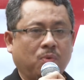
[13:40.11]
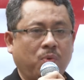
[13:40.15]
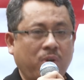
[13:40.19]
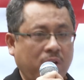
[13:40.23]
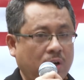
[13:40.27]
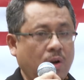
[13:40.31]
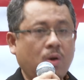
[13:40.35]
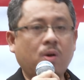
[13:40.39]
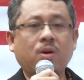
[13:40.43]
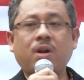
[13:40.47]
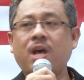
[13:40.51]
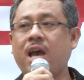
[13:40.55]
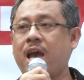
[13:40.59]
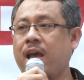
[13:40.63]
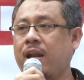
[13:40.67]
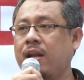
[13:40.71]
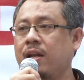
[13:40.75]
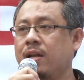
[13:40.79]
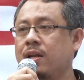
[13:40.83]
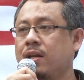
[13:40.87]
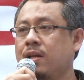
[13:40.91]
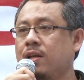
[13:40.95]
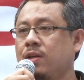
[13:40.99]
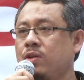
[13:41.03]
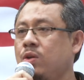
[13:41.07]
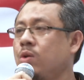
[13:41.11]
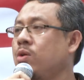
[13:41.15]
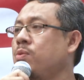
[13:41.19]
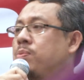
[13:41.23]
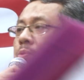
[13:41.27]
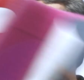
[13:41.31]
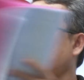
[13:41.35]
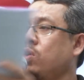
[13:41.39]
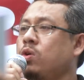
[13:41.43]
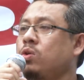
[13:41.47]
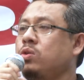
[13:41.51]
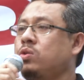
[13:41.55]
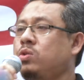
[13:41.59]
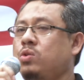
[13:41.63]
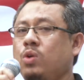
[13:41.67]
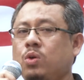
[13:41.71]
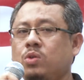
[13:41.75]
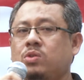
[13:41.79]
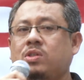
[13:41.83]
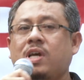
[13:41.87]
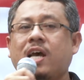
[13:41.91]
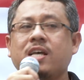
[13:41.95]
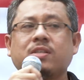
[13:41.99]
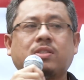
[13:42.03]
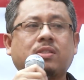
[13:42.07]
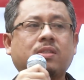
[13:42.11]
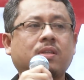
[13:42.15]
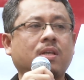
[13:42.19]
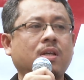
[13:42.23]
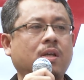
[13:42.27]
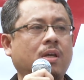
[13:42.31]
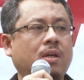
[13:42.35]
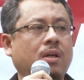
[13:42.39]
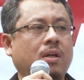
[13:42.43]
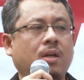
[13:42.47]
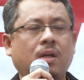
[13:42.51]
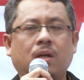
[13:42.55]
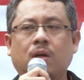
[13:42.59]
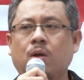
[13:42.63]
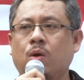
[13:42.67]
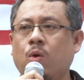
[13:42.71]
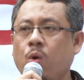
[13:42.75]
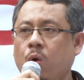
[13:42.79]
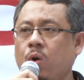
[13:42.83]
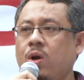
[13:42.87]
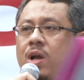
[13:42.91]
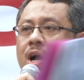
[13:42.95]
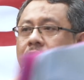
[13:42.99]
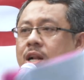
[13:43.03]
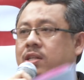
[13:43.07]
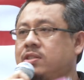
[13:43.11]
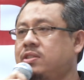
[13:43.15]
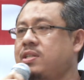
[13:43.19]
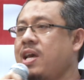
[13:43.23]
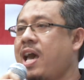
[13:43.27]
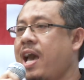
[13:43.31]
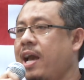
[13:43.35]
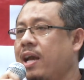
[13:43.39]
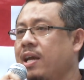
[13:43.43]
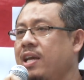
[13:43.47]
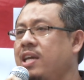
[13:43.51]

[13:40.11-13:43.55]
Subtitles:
We know that. You just Google check.